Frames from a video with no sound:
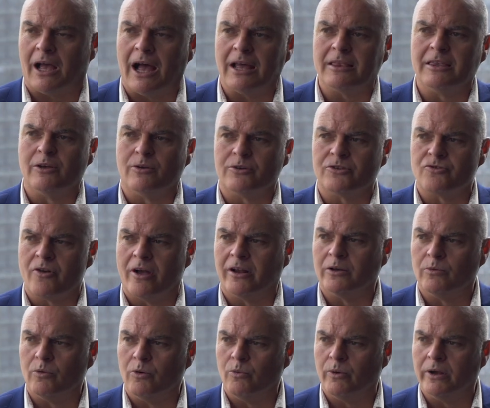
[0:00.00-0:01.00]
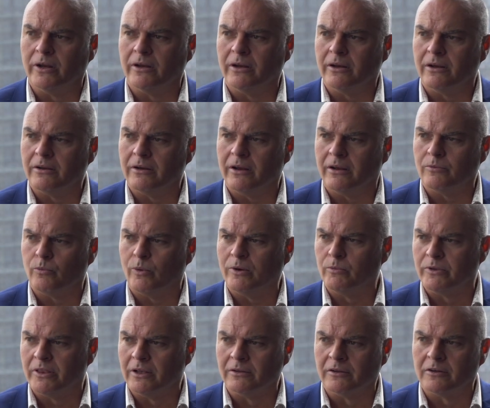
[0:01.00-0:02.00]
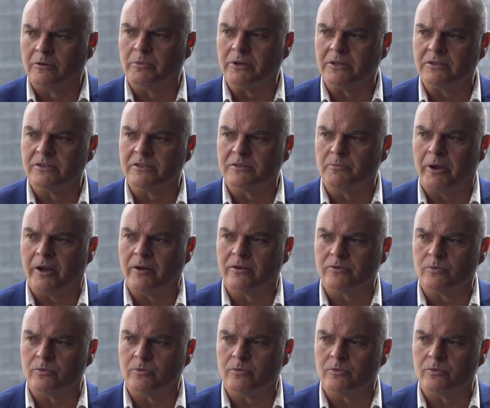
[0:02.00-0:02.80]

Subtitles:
I think Australia will win, and win with a little bit to spare as